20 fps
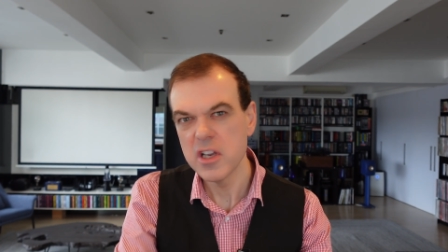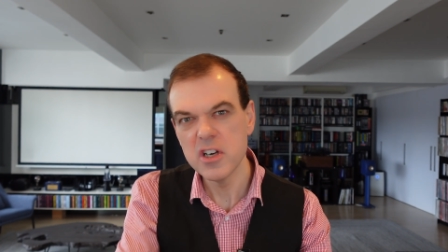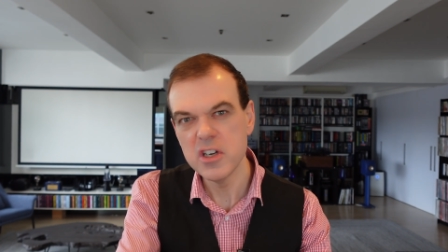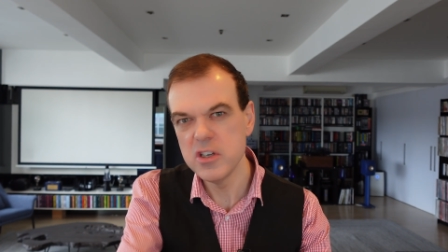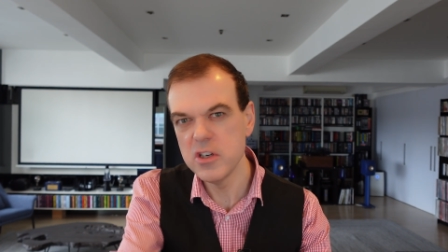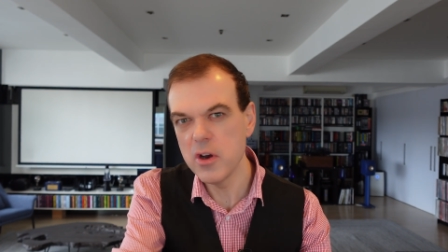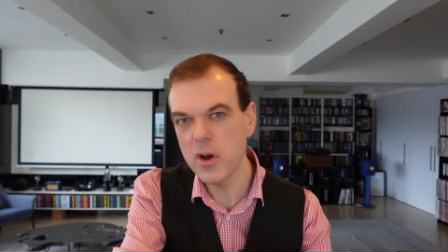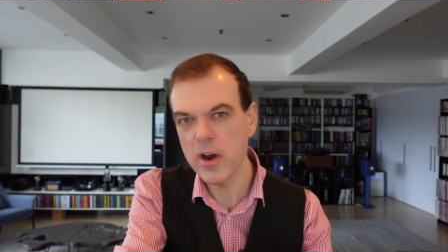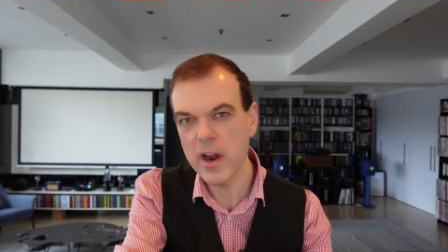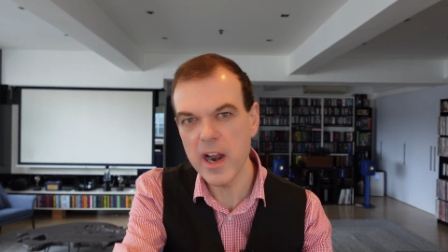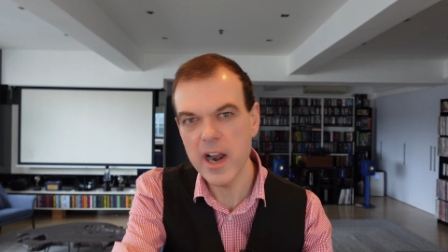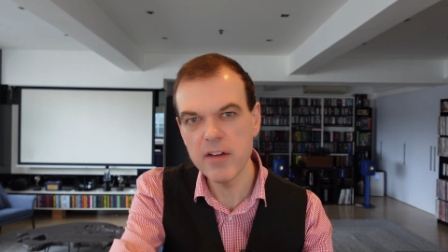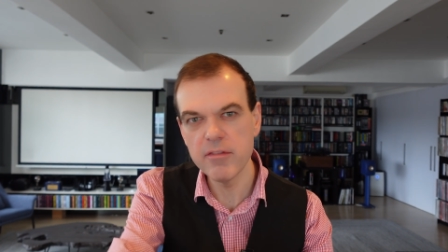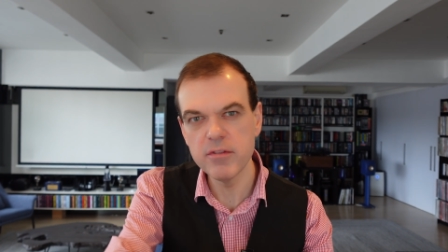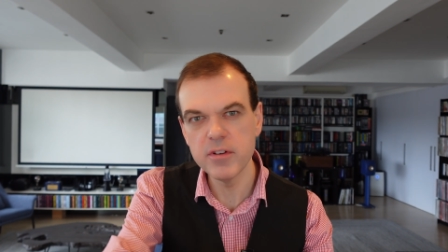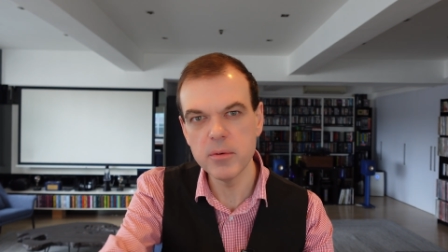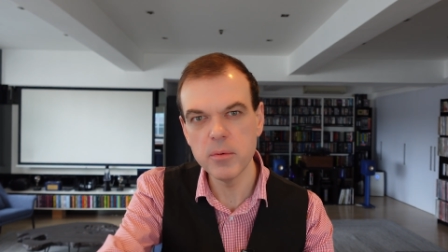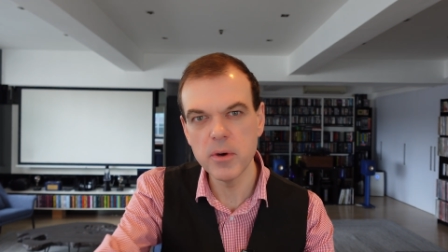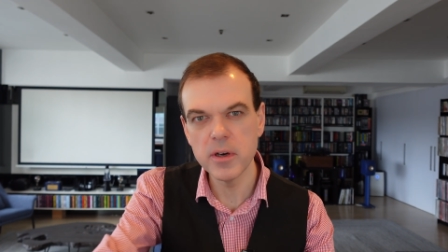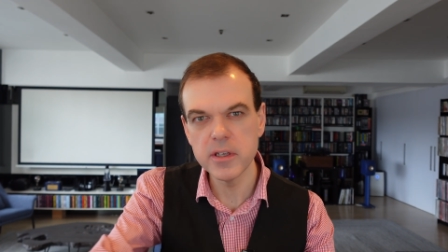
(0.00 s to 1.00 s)
not
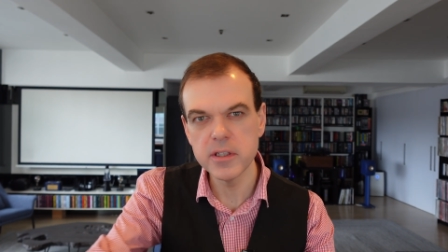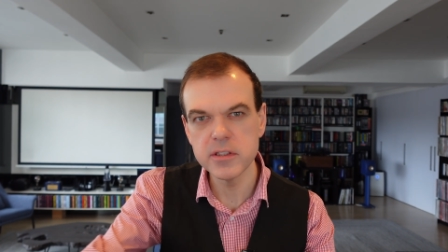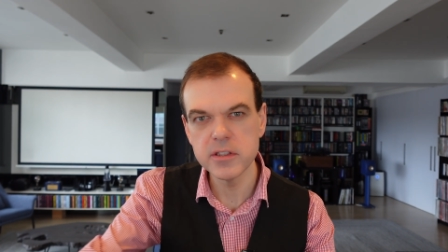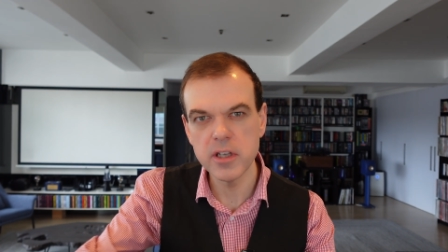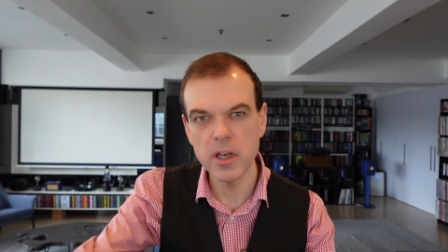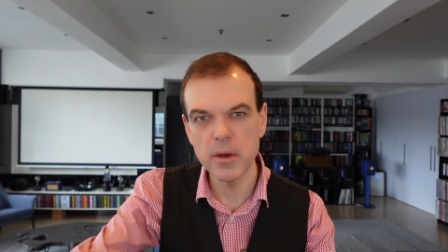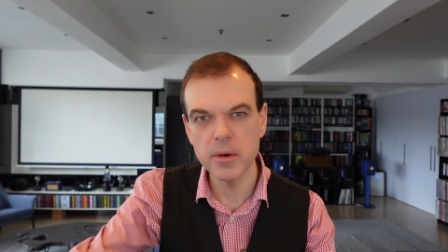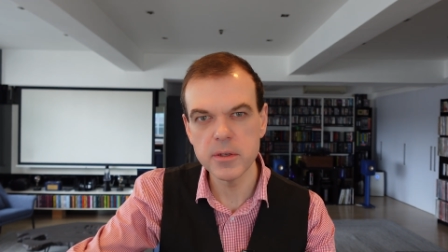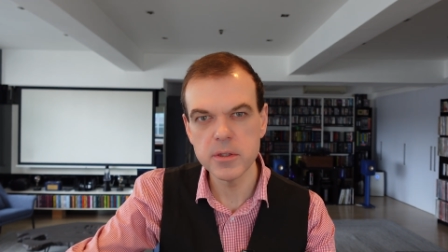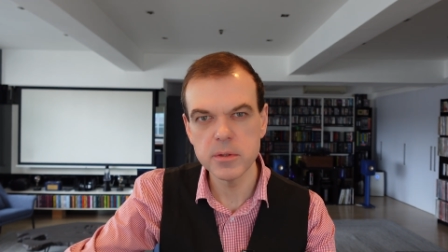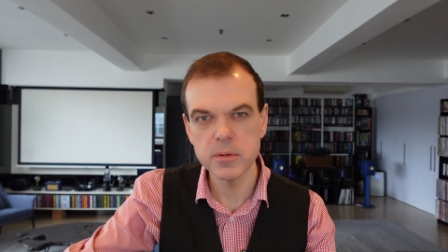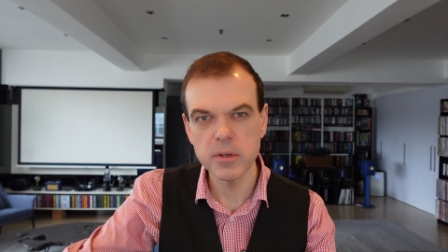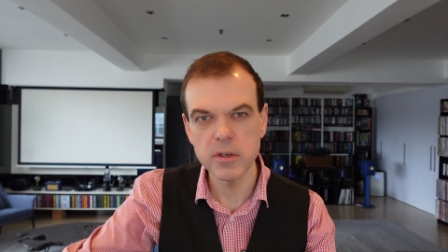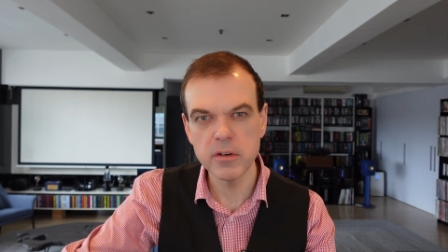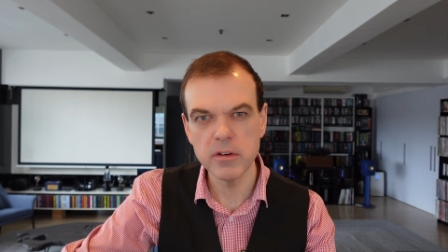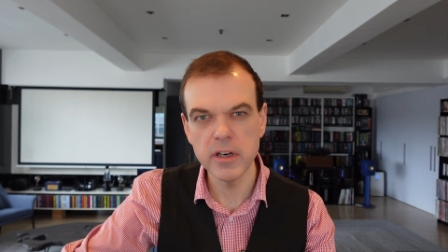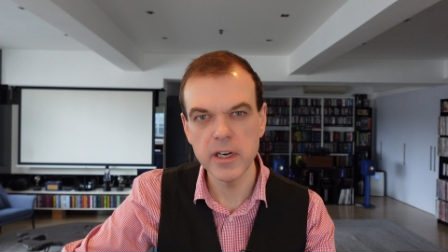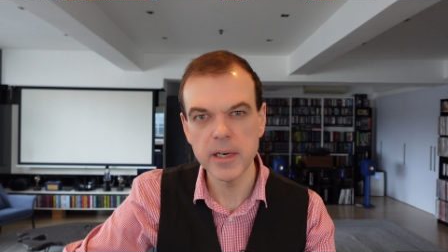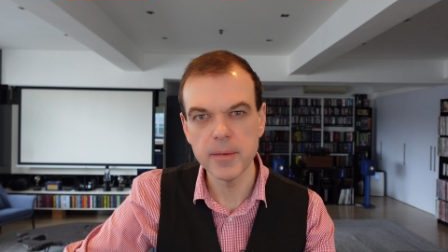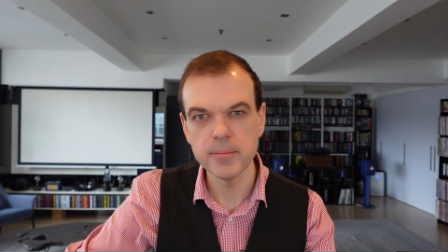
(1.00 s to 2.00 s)
everyone is going to
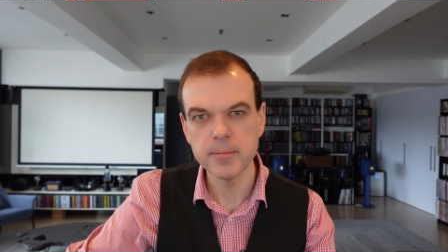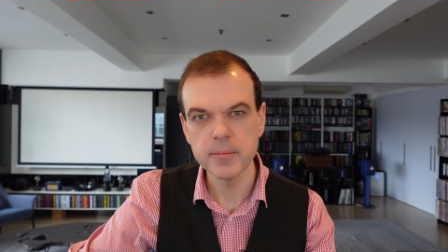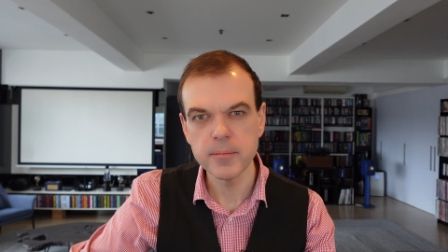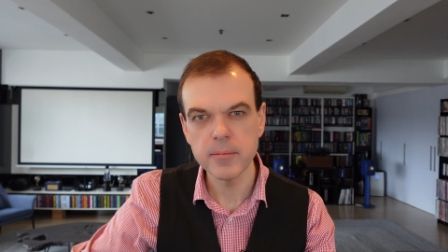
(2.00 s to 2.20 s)
agree